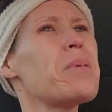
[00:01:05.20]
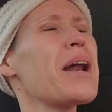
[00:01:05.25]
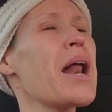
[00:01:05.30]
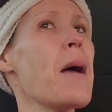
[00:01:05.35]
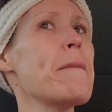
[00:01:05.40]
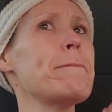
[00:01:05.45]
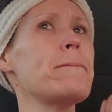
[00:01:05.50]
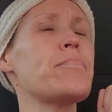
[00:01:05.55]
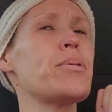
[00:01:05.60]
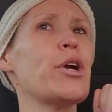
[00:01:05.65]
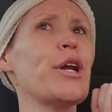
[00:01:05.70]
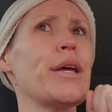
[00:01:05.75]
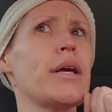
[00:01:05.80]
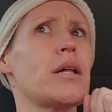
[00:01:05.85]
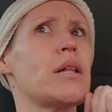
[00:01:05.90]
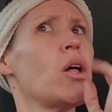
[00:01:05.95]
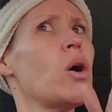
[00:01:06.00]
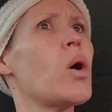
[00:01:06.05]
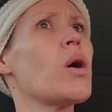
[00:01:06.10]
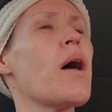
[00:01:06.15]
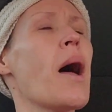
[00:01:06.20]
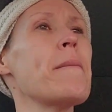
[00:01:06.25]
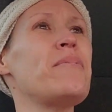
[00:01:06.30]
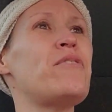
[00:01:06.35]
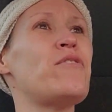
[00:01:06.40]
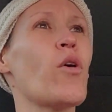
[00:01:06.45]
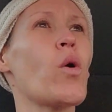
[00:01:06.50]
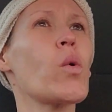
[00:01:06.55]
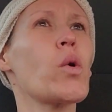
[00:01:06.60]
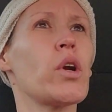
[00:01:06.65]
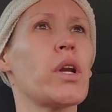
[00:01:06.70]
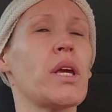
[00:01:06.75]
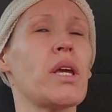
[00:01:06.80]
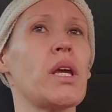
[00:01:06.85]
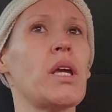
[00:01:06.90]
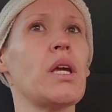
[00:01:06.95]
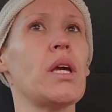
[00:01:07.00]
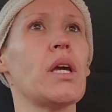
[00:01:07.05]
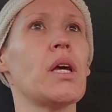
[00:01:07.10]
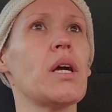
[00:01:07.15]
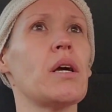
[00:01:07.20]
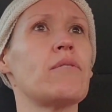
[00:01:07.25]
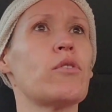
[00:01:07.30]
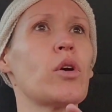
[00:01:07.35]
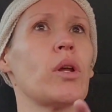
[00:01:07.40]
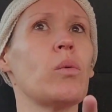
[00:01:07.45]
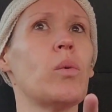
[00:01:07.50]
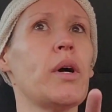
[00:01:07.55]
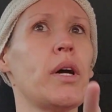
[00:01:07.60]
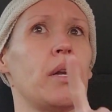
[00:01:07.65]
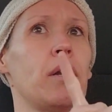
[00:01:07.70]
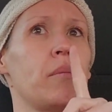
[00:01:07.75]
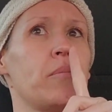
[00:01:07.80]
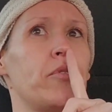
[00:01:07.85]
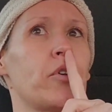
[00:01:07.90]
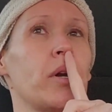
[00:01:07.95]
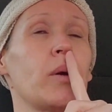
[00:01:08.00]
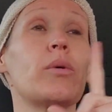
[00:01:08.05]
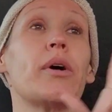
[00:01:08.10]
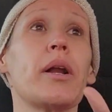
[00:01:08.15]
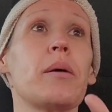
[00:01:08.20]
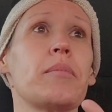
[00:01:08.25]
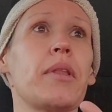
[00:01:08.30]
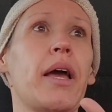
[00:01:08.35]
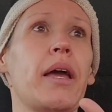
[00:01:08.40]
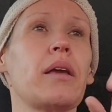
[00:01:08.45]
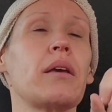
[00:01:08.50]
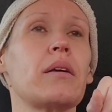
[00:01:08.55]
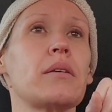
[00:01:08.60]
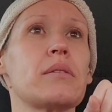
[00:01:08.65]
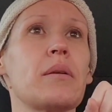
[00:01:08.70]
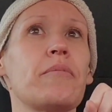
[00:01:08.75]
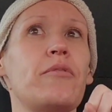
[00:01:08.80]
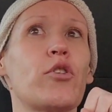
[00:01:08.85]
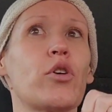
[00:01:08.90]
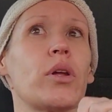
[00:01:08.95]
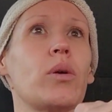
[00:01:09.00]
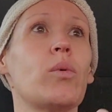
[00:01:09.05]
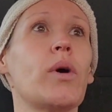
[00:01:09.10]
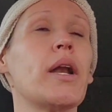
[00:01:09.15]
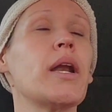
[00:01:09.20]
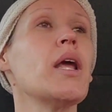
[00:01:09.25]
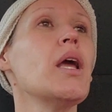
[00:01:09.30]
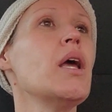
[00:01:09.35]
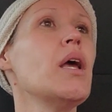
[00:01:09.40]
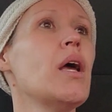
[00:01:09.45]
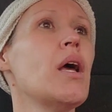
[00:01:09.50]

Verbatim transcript: But I'm pretty close, I'm 40. 41. I'm 41. I'm like, because I'm 41.